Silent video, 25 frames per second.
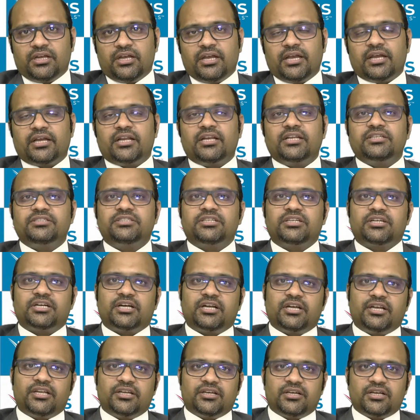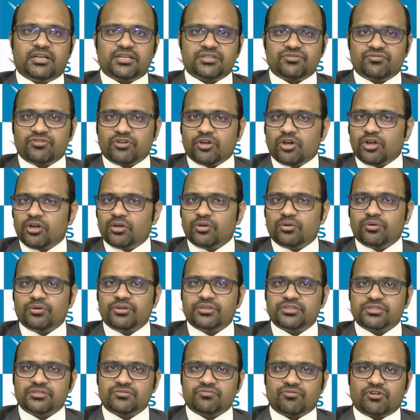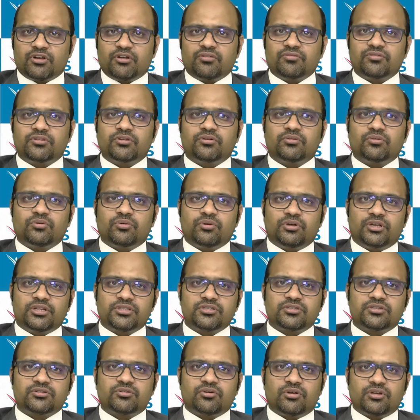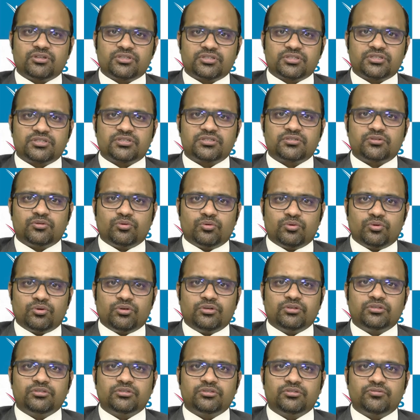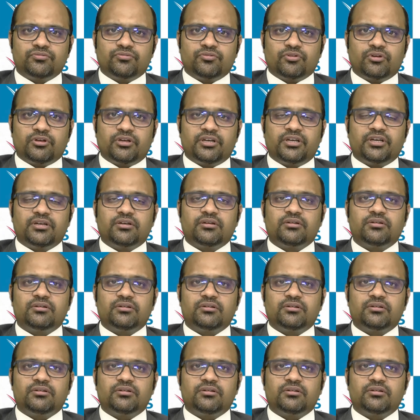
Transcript: Achalasia Cardia, as we all know, is one of the oldest causes known for